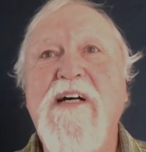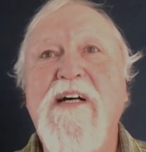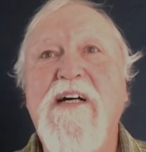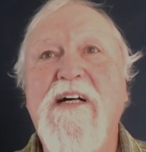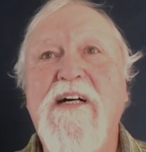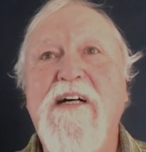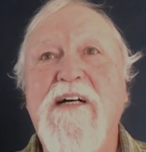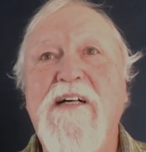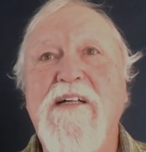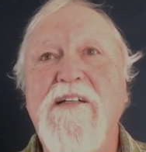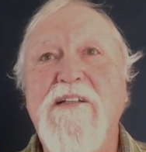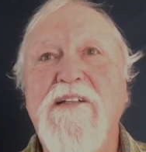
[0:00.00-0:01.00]

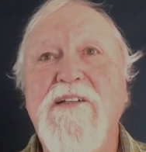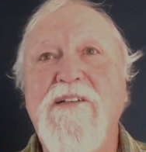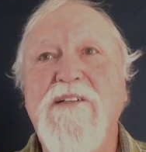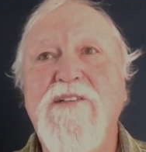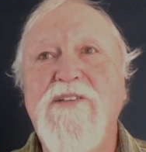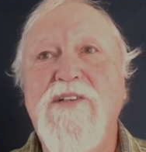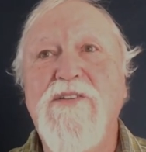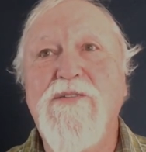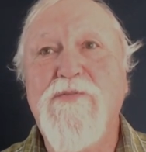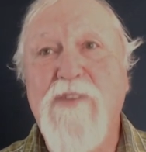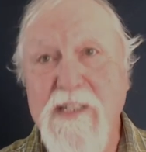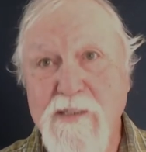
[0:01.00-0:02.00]
uh, to
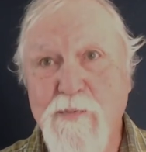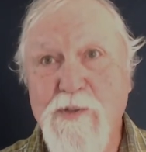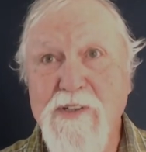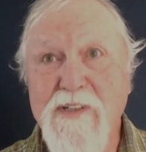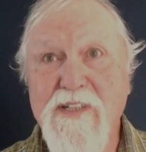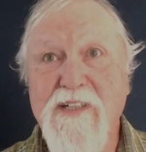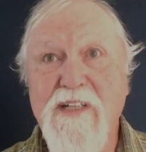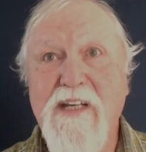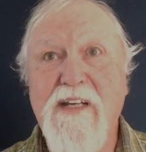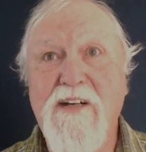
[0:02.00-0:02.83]
Facebook, and